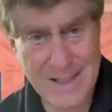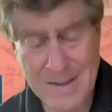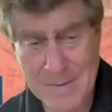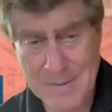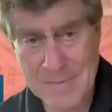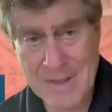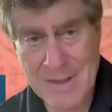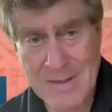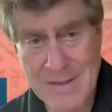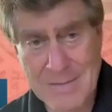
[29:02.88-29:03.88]

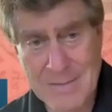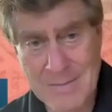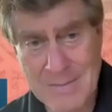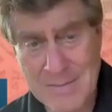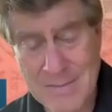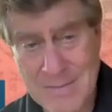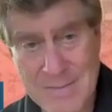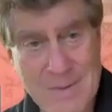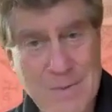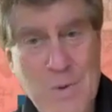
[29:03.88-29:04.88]

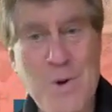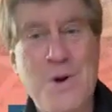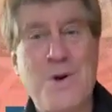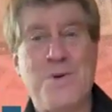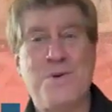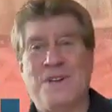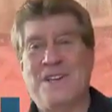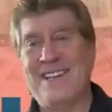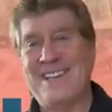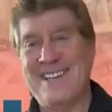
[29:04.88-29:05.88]

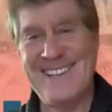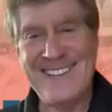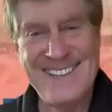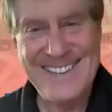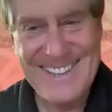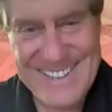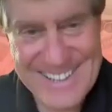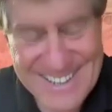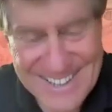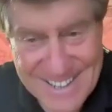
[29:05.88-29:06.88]

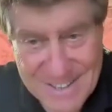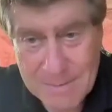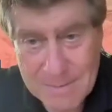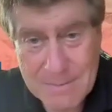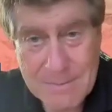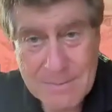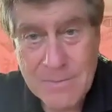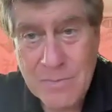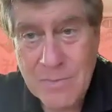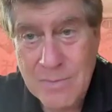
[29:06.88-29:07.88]

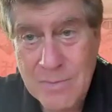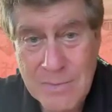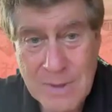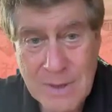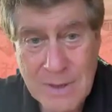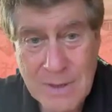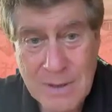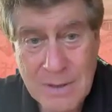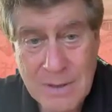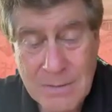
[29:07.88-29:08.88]

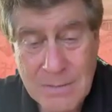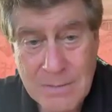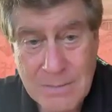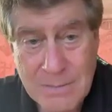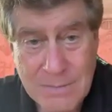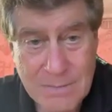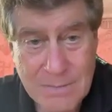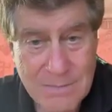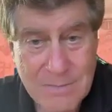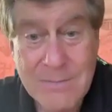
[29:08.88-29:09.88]

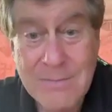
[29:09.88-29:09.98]
No words are spoken by the person on screen.